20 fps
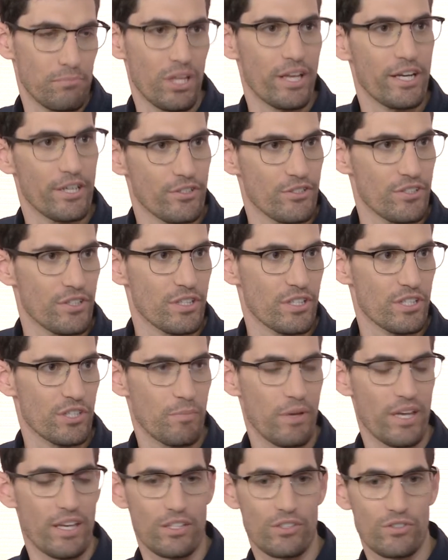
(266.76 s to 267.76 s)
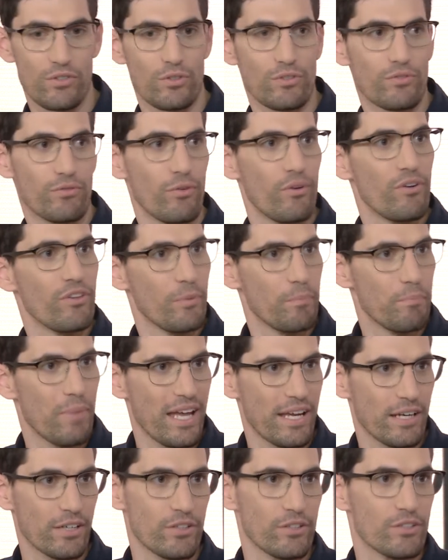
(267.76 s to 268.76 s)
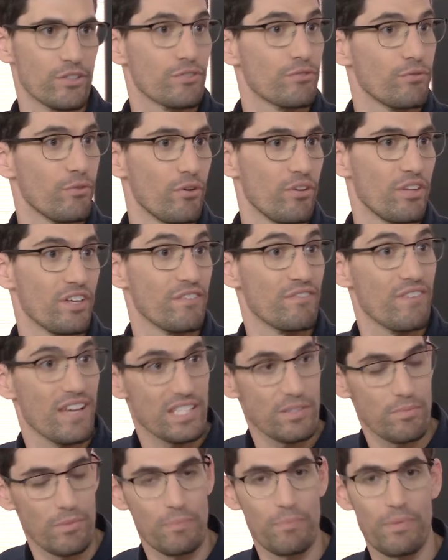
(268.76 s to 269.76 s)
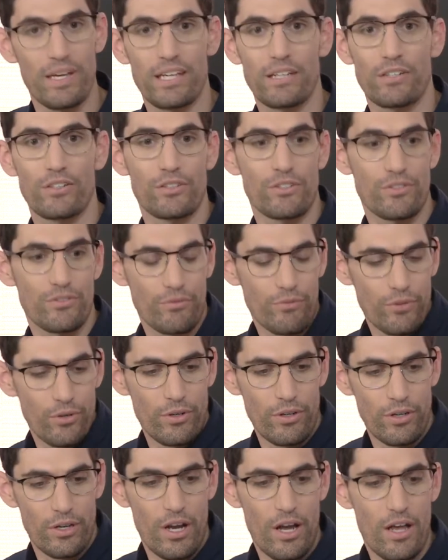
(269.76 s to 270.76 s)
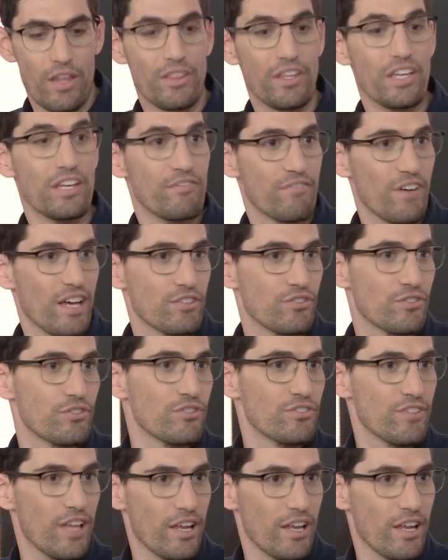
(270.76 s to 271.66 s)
players in the space. So it was for the bankers, for the investment bankers, for the investors